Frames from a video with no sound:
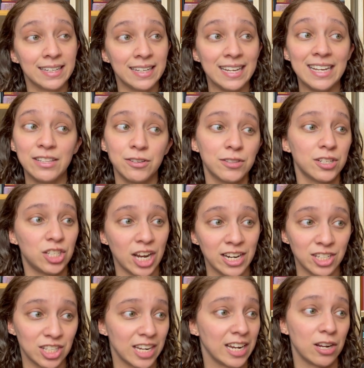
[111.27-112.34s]
either The
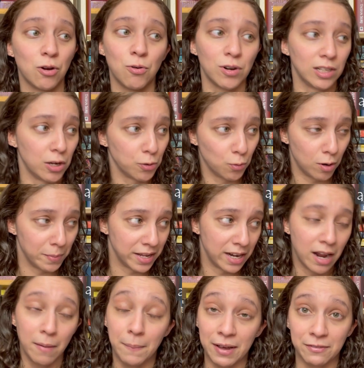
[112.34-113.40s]
Changeling or Lone Woman
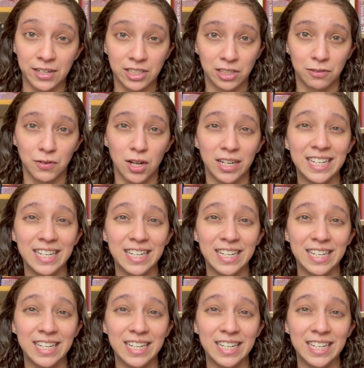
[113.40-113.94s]
by Victor Laval.